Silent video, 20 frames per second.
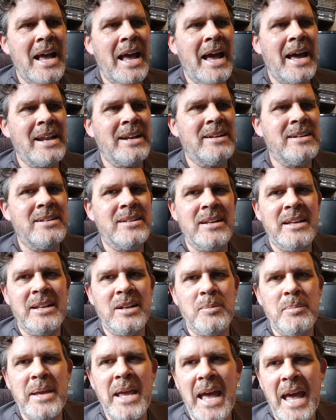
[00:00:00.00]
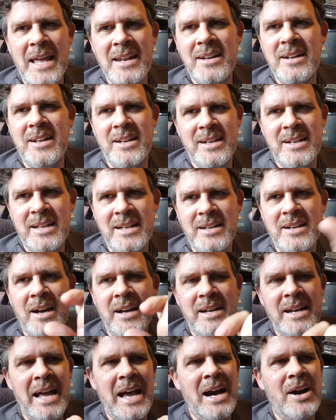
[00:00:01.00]
and it'll be edited and
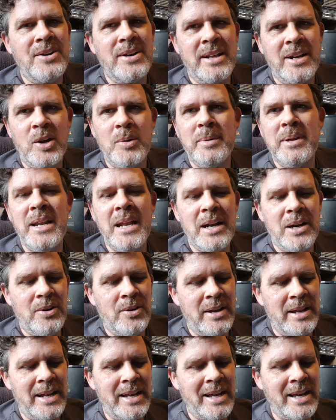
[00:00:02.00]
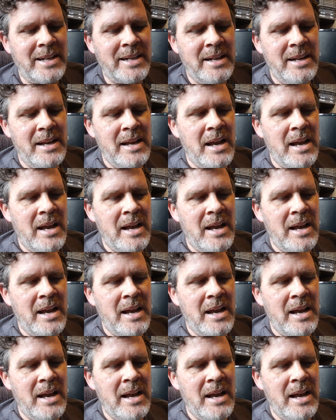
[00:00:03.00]
cut down, and I'll be narrating it.